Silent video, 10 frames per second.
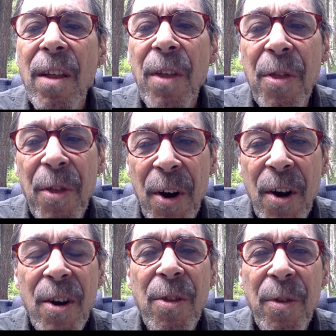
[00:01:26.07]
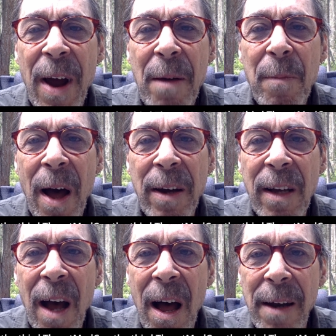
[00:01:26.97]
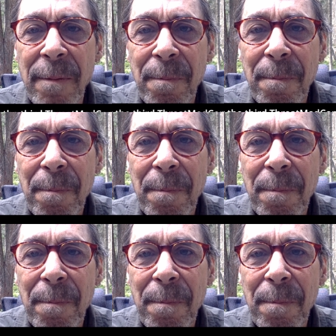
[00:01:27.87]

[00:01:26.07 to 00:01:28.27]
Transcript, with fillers: the third ThreatModCon. Con.